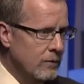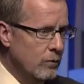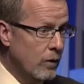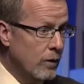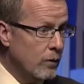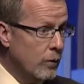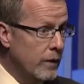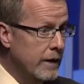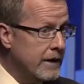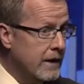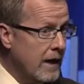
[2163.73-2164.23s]

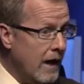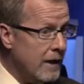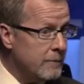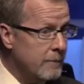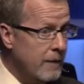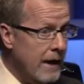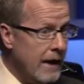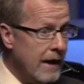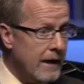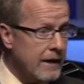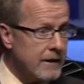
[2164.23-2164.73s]
when we got
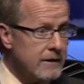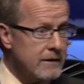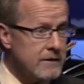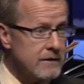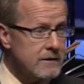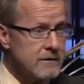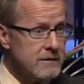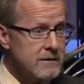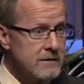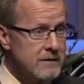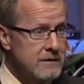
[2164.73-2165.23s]
back
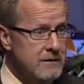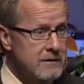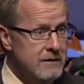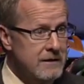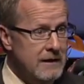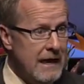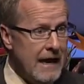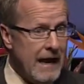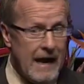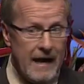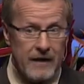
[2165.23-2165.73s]

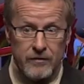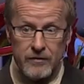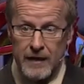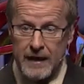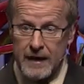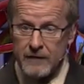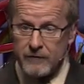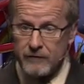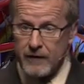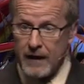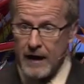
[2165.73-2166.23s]
and
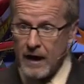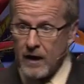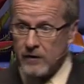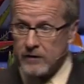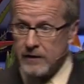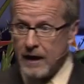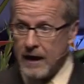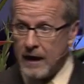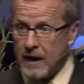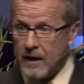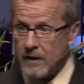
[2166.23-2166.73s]
they
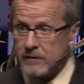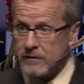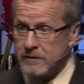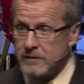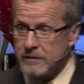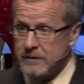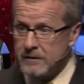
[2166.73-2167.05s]
found out,